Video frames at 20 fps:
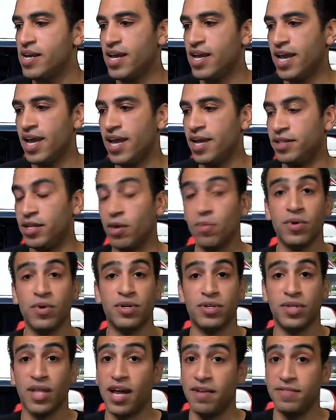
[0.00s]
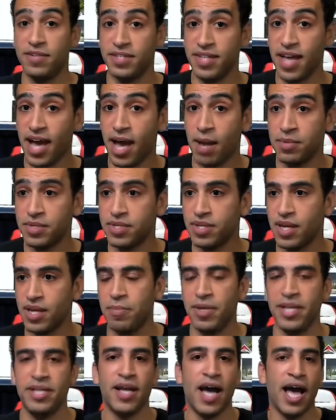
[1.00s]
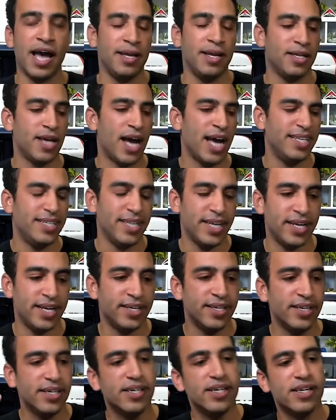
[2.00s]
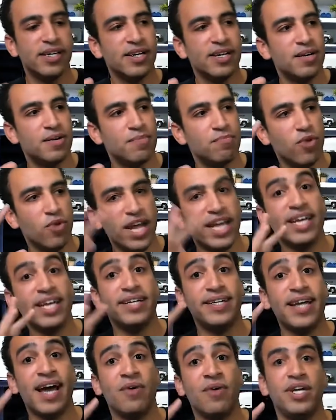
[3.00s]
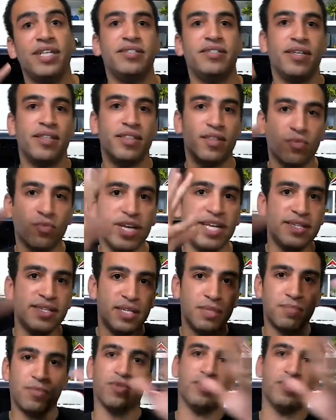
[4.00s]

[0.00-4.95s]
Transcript: There were a lot of steps. I mean, I did break it down into 3 simple